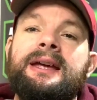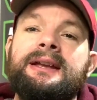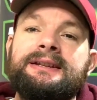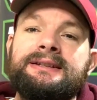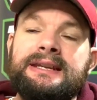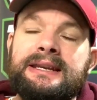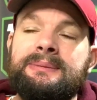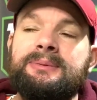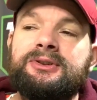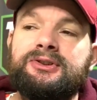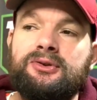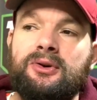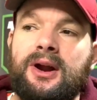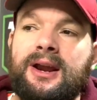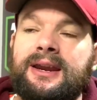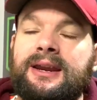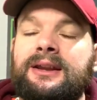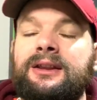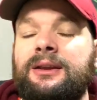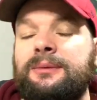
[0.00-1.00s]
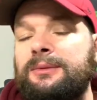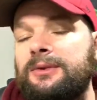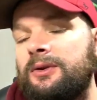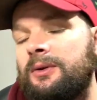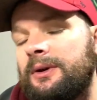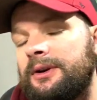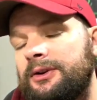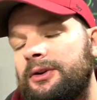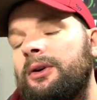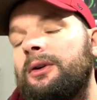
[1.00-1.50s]
deep striking them.
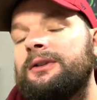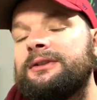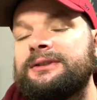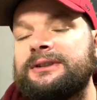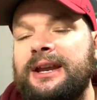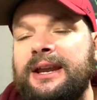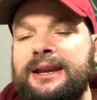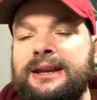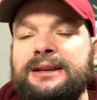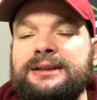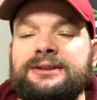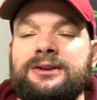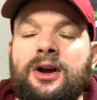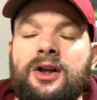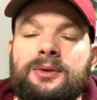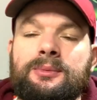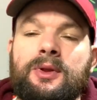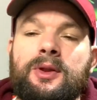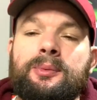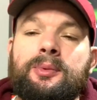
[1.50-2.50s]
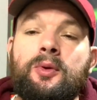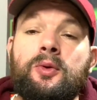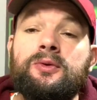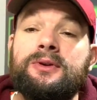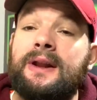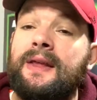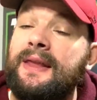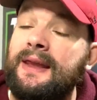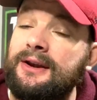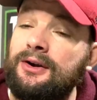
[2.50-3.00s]
You are not starting them on the board.
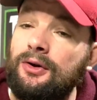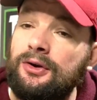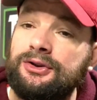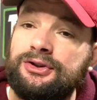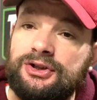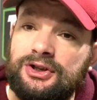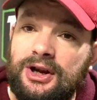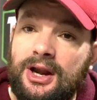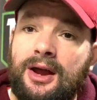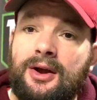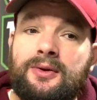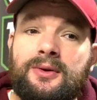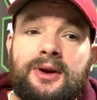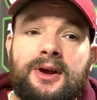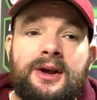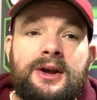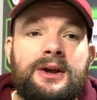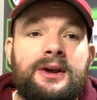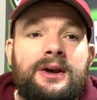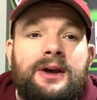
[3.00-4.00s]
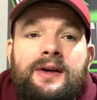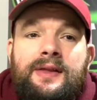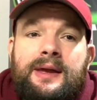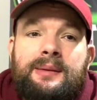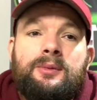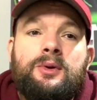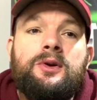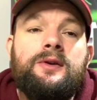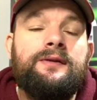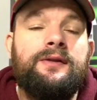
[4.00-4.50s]
Now, they're not slow. They
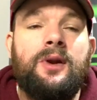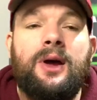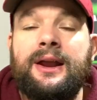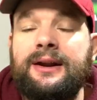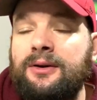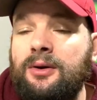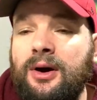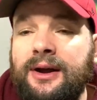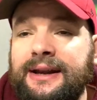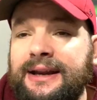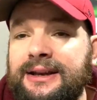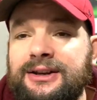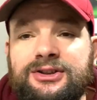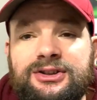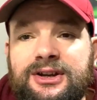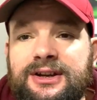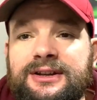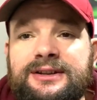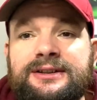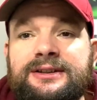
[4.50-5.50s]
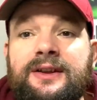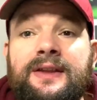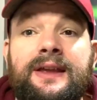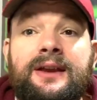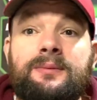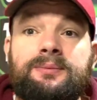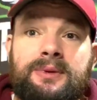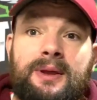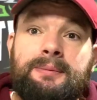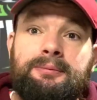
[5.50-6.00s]
move like 9 inches, so
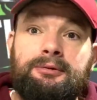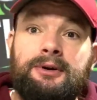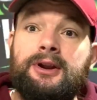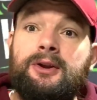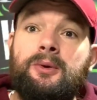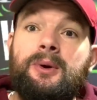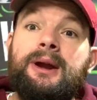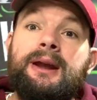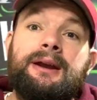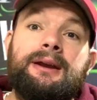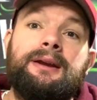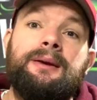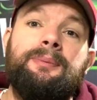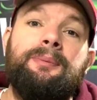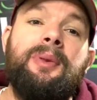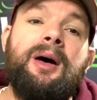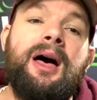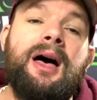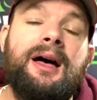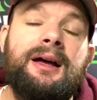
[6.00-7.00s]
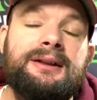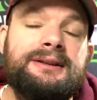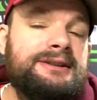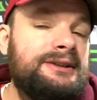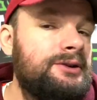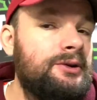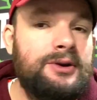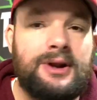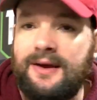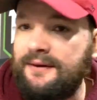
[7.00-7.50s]
they're pretty quick, but
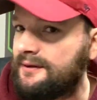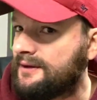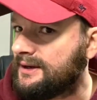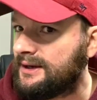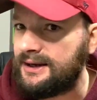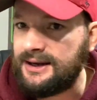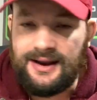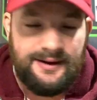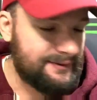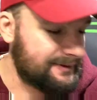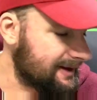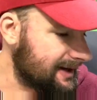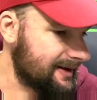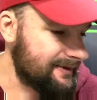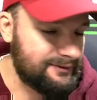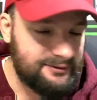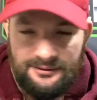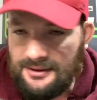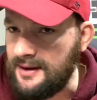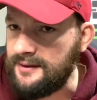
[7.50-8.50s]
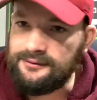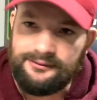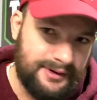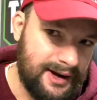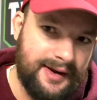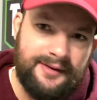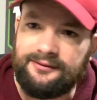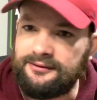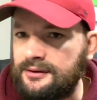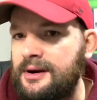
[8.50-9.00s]
you never,
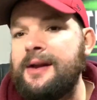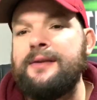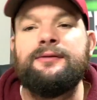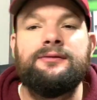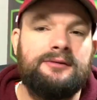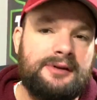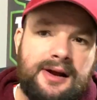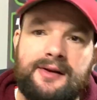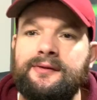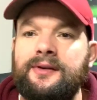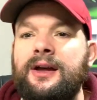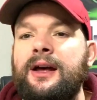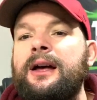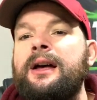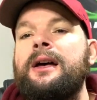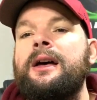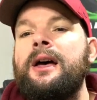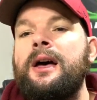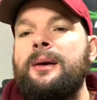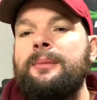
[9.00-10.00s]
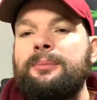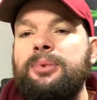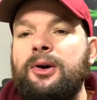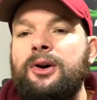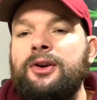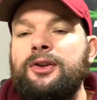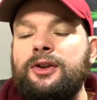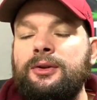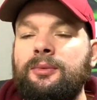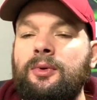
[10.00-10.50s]
ever
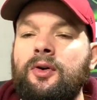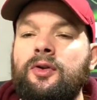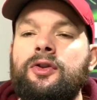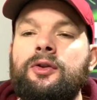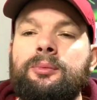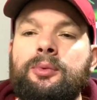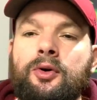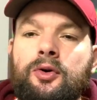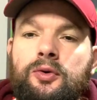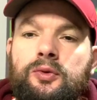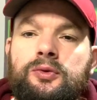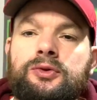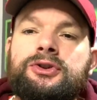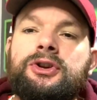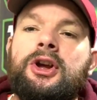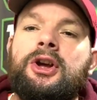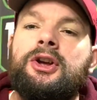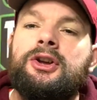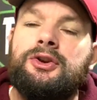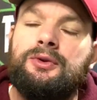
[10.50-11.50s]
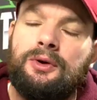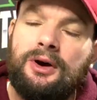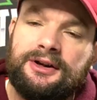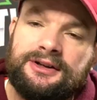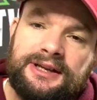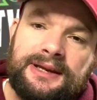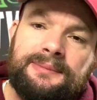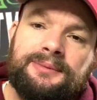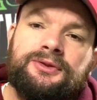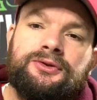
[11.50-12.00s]
putting them on the board. You are
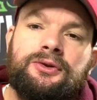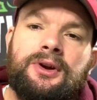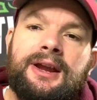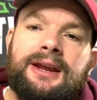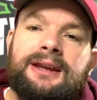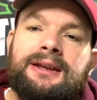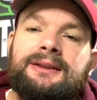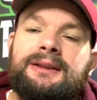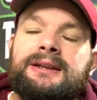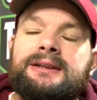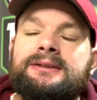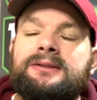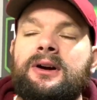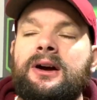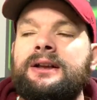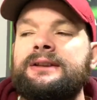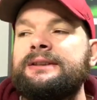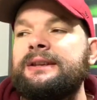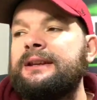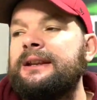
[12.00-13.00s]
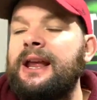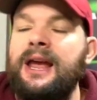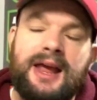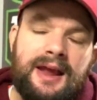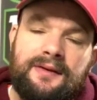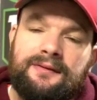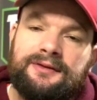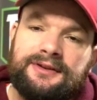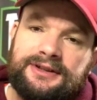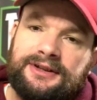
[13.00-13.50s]
deep striking these guys in
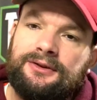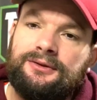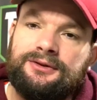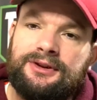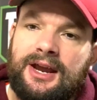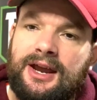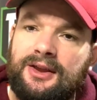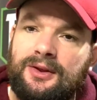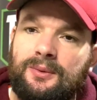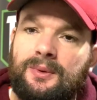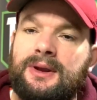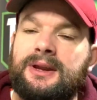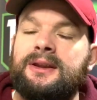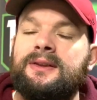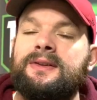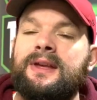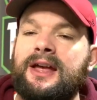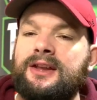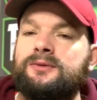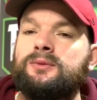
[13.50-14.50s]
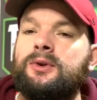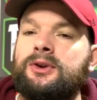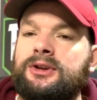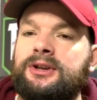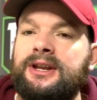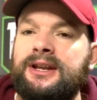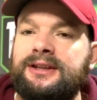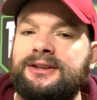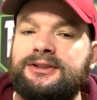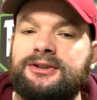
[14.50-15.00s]
every single day of the week. That's what you
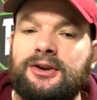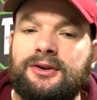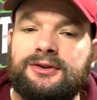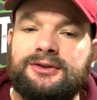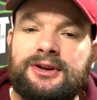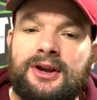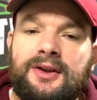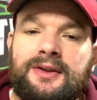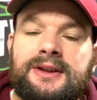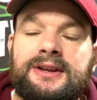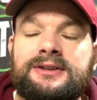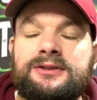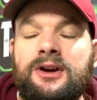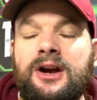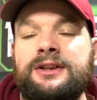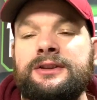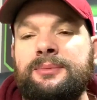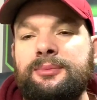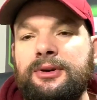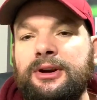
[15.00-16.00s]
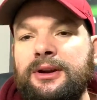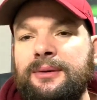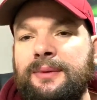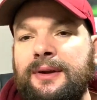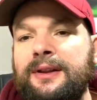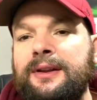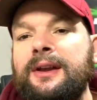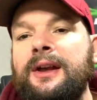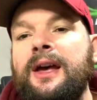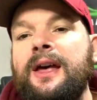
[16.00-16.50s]
need to do. So these guys are bringing them
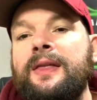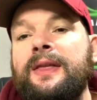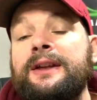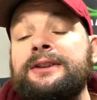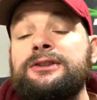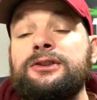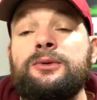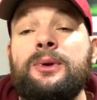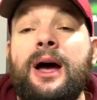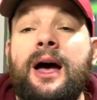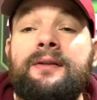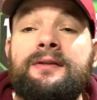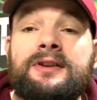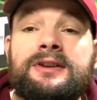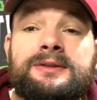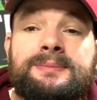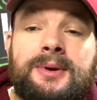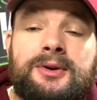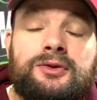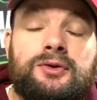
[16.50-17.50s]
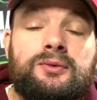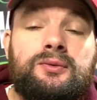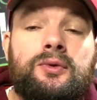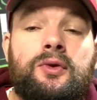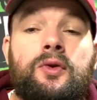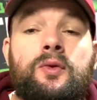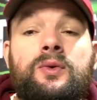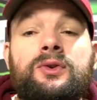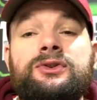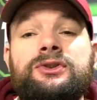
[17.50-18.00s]
in. They do have a special
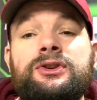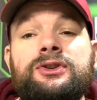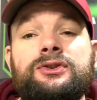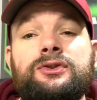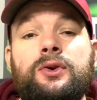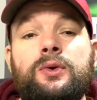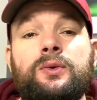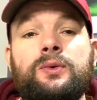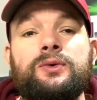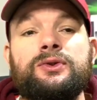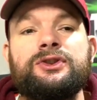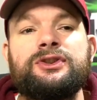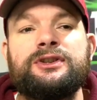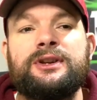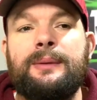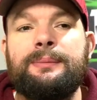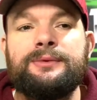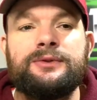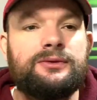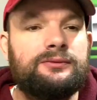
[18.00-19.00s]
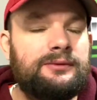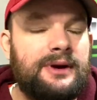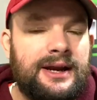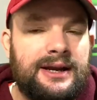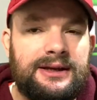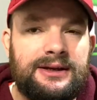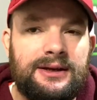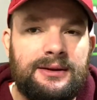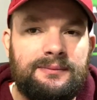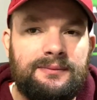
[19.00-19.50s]
rule, which is called
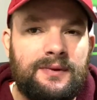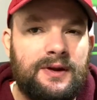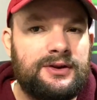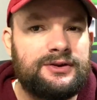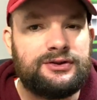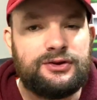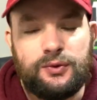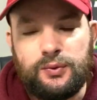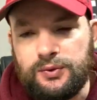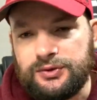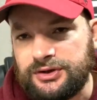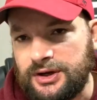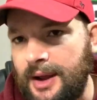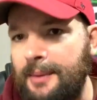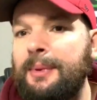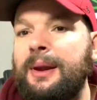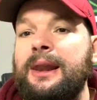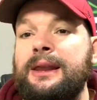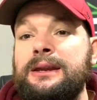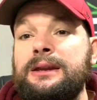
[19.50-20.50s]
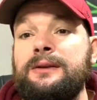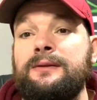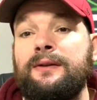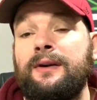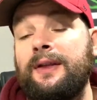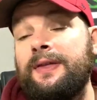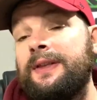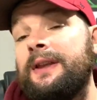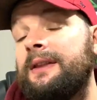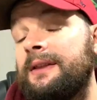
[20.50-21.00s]
Subterranean Assault, I believe. I
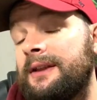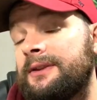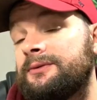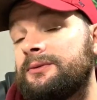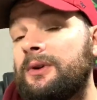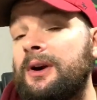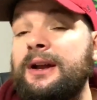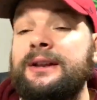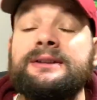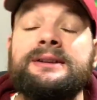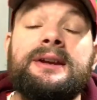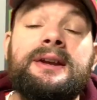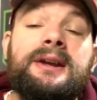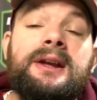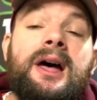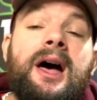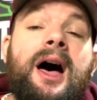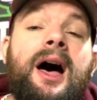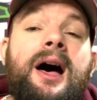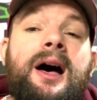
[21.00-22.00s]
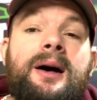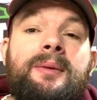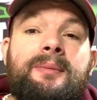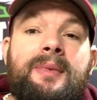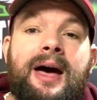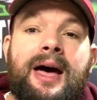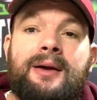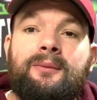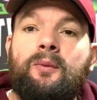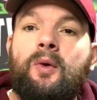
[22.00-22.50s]
think that's right.
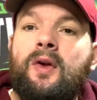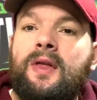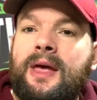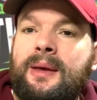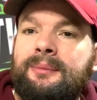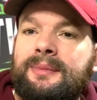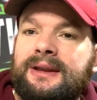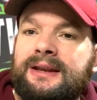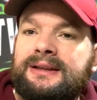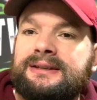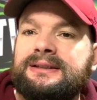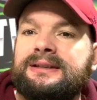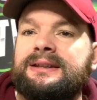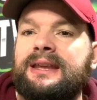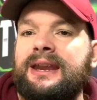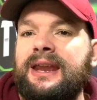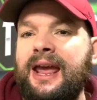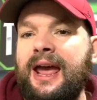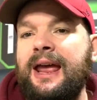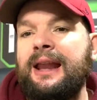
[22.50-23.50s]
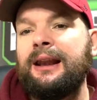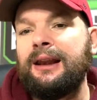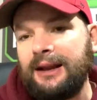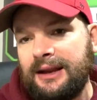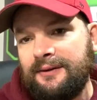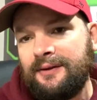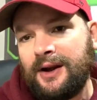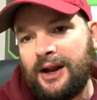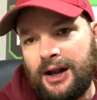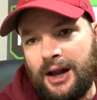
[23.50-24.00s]
And what that means is they can
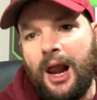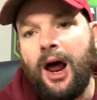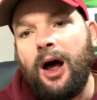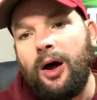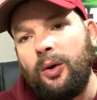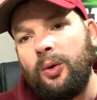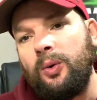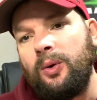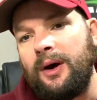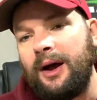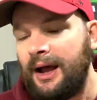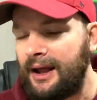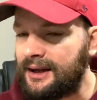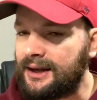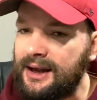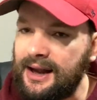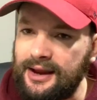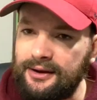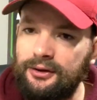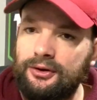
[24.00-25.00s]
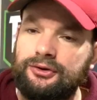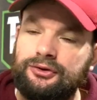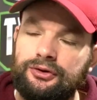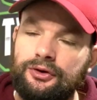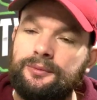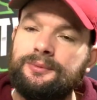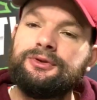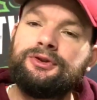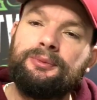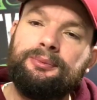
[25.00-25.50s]
leave a little hole and allow your
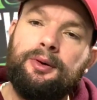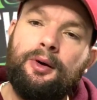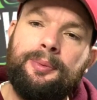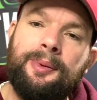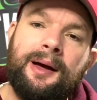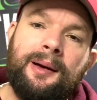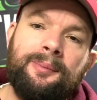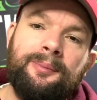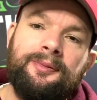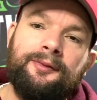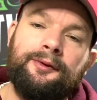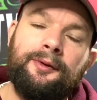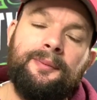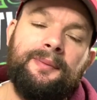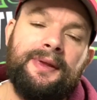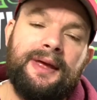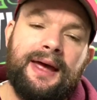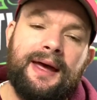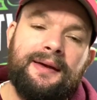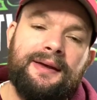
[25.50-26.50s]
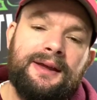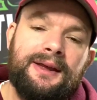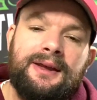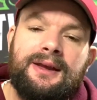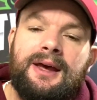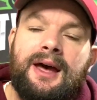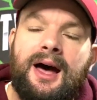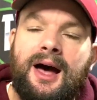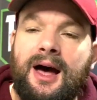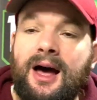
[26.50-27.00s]
troops to pop up from there.
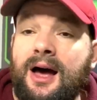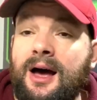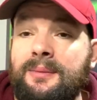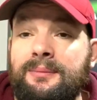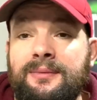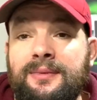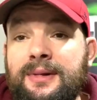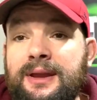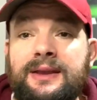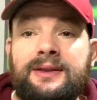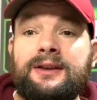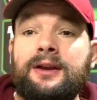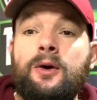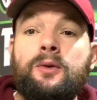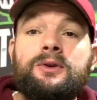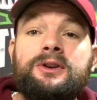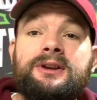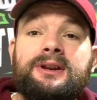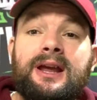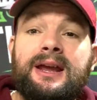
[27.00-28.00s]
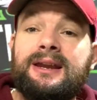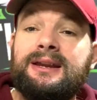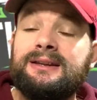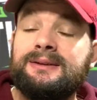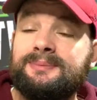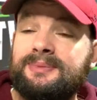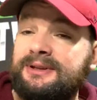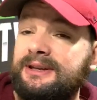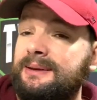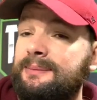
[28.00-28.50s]
In the olden days,
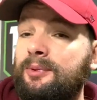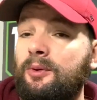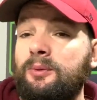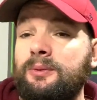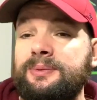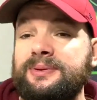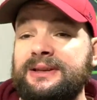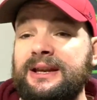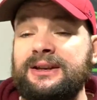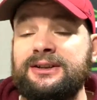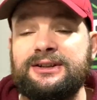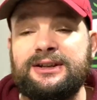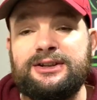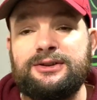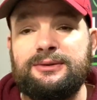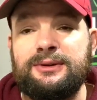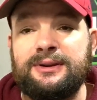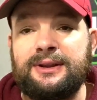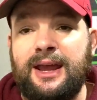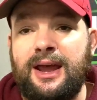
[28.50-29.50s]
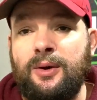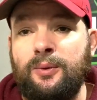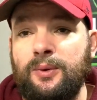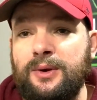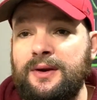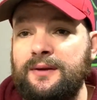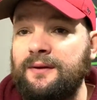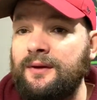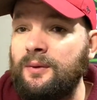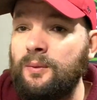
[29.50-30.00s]
people were potentially doing that
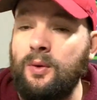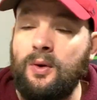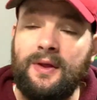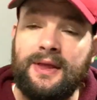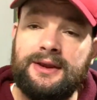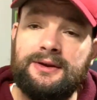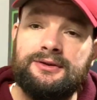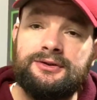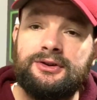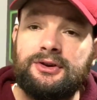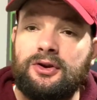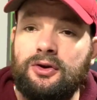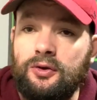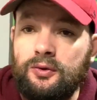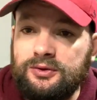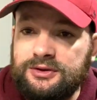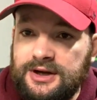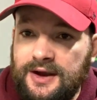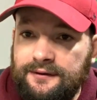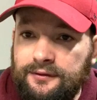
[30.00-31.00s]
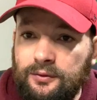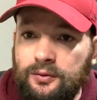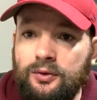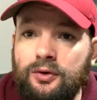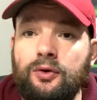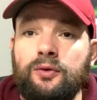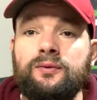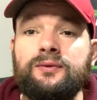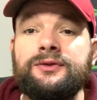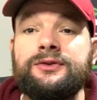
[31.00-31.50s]
with what they used to call devil
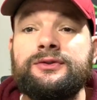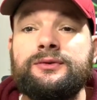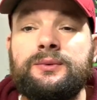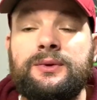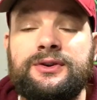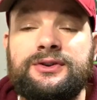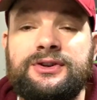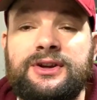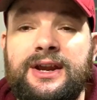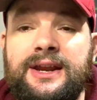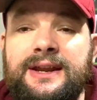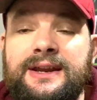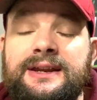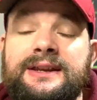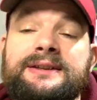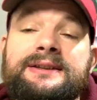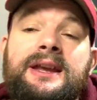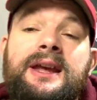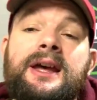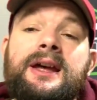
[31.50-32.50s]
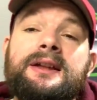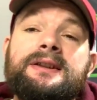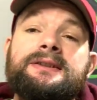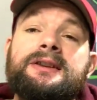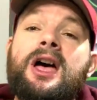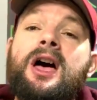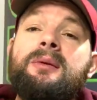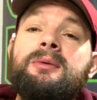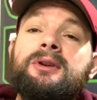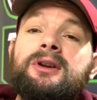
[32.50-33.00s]
gaunts, which is
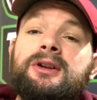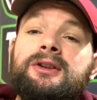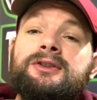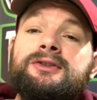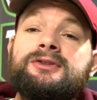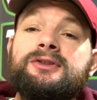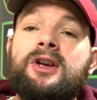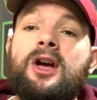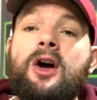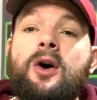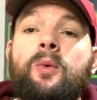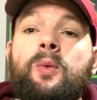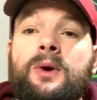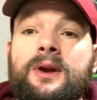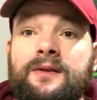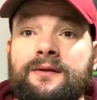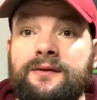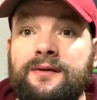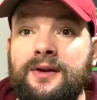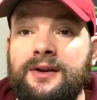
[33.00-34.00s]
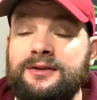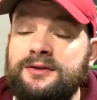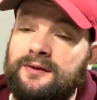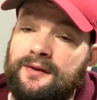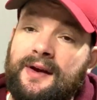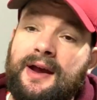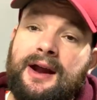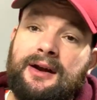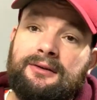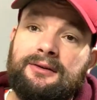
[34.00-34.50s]
termagants with
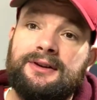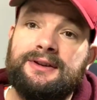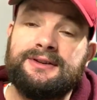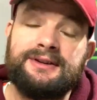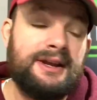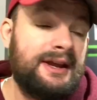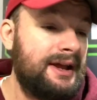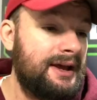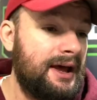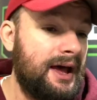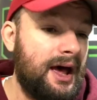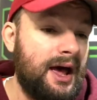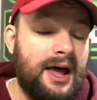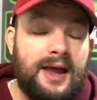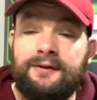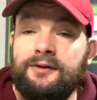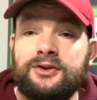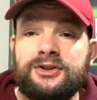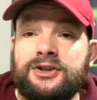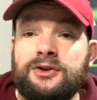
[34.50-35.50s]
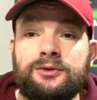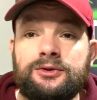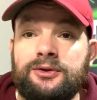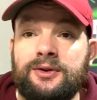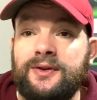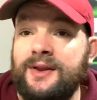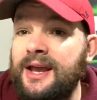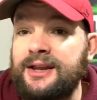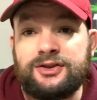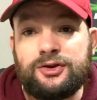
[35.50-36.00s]
devourers. If you're still
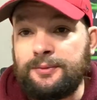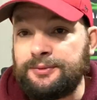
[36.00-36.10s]
doing that, stop